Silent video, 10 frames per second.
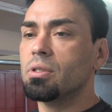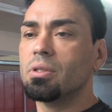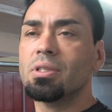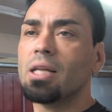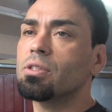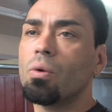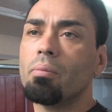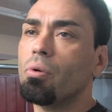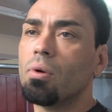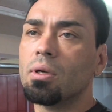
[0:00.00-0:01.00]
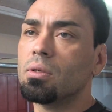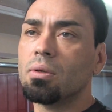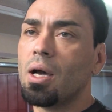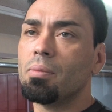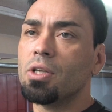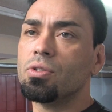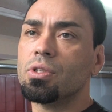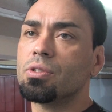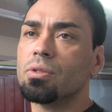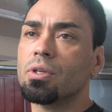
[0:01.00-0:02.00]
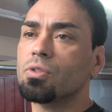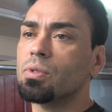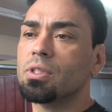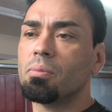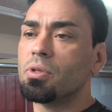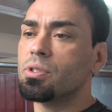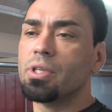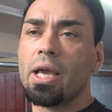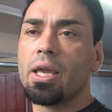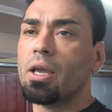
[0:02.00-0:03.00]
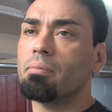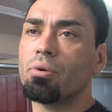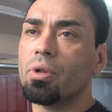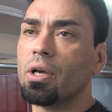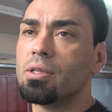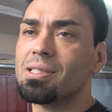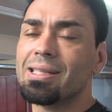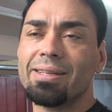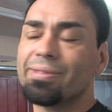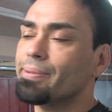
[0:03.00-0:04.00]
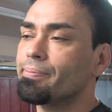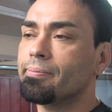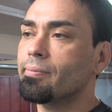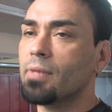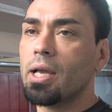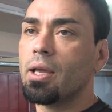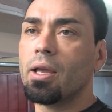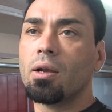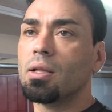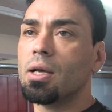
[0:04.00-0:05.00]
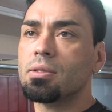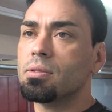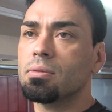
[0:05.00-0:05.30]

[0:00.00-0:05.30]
It's not so important how my jiu-jitsu looks when someone's yanking and pulling on sleeves. I can care less.